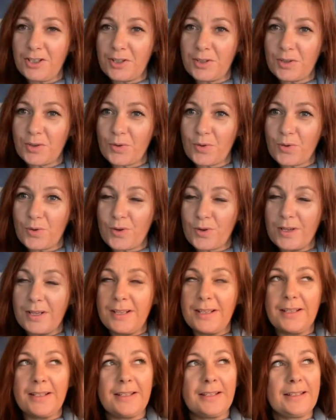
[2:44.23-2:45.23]
she saw,
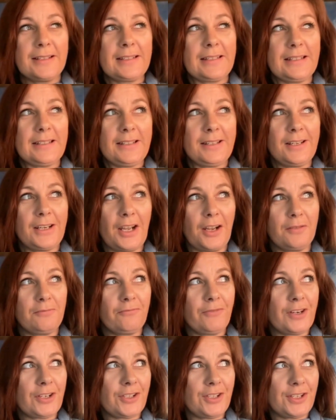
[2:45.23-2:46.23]
you
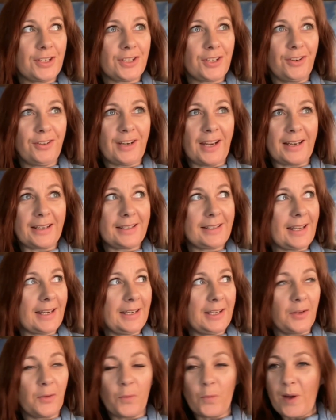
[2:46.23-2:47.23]
know, Rishi Sunak
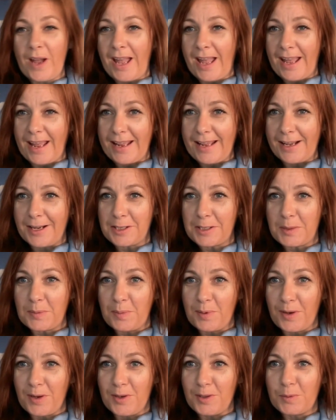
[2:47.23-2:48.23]
getting away, I
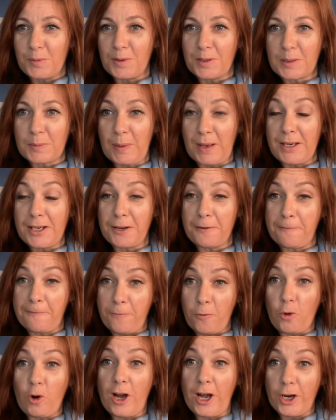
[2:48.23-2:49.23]
suppose, with spending
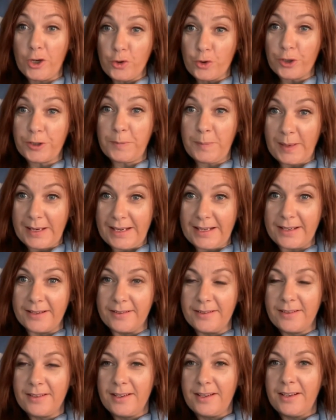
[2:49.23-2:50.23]
£400
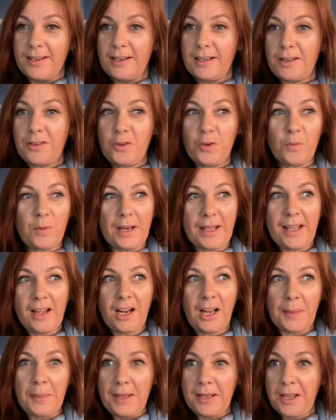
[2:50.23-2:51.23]
billion. And thought, well,
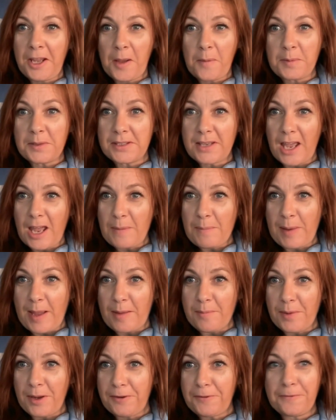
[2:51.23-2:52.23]
how can they get upset
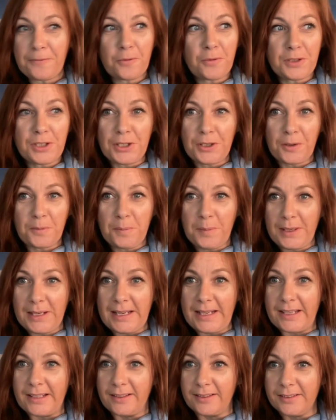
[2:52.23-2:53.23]
about my 40-odd
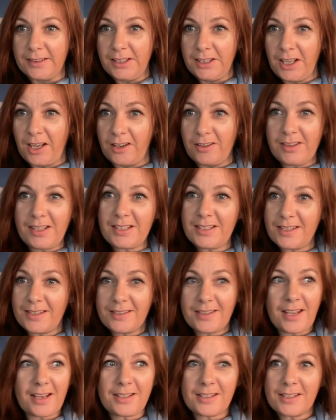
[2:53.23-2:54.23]
billion? You know, this
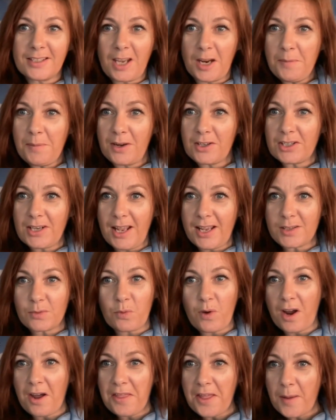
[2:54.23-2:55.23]
is, it's so much
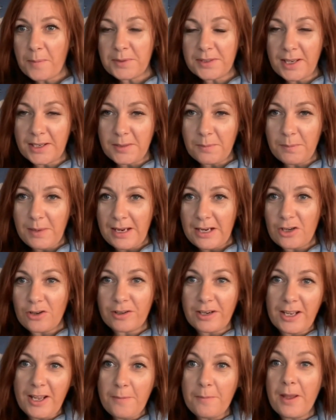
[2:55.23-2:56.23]
less. Why are they upset at me and
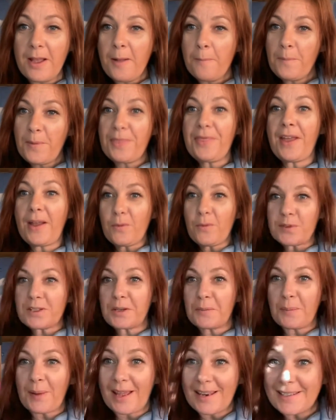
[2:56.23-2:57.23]
not at him? But that
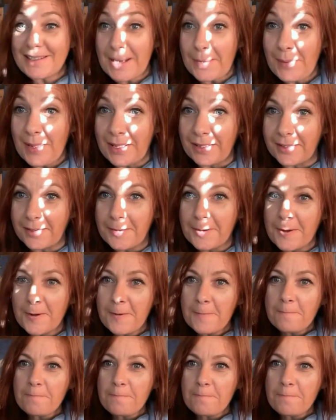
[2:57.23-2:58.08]
was a pandemic.